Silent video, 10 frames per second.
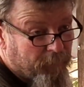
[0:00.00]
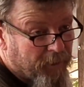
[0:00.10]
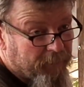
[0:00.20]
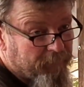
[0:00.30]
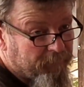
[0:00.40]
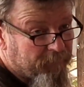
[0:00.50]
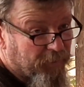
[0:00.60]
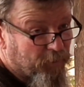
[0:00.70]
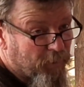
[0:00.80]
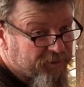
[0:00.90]
but
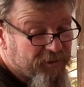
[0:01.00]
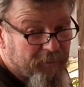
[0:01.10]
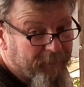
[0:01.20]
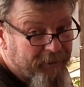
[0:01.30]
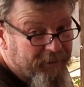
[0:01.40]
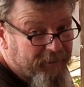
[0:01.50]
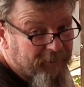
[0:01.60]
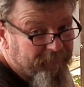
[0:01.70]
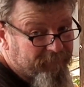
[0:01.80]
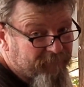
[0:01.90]
the question about
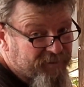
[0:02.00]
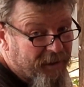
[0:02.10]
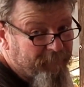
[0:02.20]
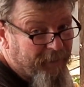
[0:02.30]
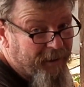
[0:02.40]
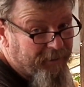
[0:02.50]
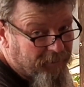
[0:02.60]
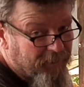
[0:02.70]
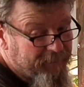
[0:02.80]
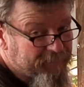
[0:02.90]
getting side bite
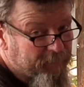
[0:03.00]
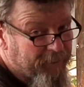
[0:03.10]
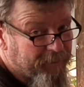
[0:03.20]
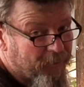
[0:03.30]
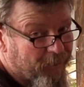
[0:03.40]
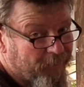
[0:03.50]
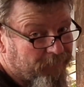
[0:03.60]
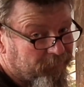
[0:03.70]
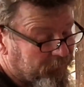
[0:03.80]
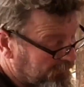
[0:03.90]
in a leaf spring
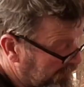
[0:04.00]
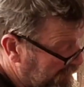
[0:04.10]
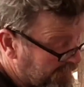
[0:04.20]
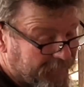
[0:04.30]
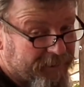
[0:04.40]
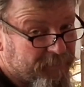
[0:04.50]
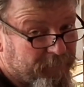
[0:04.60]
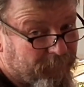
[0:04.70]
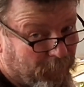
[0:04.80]
car, that's